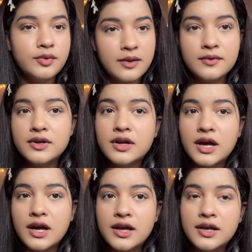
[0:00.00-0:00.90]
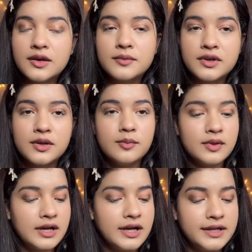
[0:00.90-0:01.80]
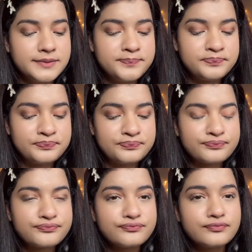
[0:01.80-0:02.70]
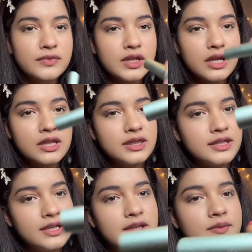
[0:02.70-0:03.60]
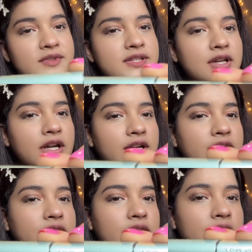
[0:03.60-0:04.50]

Where I am gonna apply the mascara.